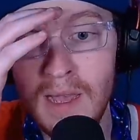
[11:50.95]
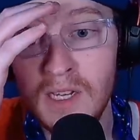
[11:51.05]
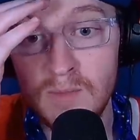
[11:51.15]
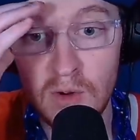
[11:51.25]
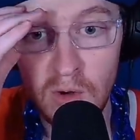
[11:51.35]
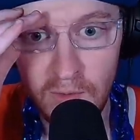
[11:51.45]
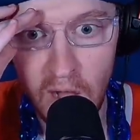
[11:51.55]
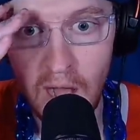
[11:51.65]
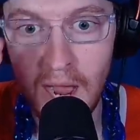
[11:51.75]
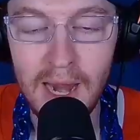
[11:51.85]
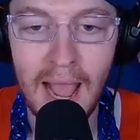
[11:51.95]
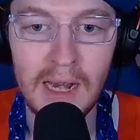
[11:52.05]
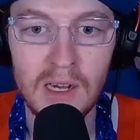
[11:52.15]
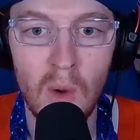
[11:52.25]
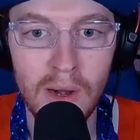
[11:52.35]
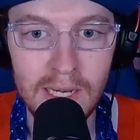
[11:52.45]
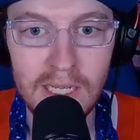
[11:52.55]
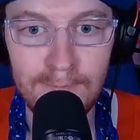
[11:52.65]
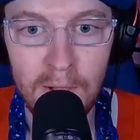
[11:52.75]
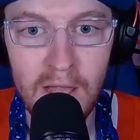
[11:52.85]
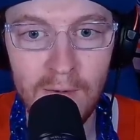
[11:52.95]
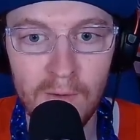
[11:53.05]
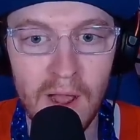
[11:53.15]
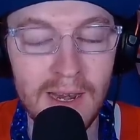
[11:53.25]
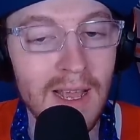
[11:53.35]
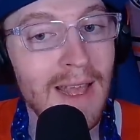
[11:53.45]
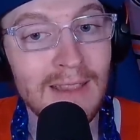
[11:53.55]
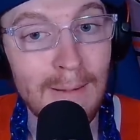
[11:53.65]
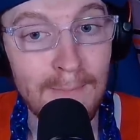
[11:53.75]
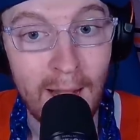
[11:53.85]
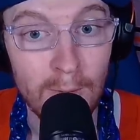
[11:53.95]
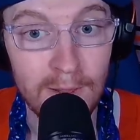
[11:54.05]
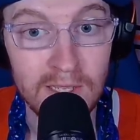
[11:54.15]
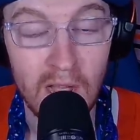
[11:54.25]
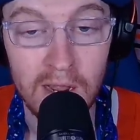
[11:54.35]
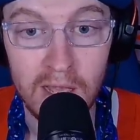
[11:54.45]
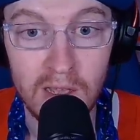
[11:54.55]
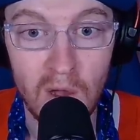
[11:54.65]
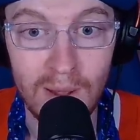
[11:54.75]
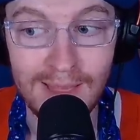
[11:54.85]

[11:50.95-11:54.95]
to move on and go on a deep playoff run, that power play's got to get going.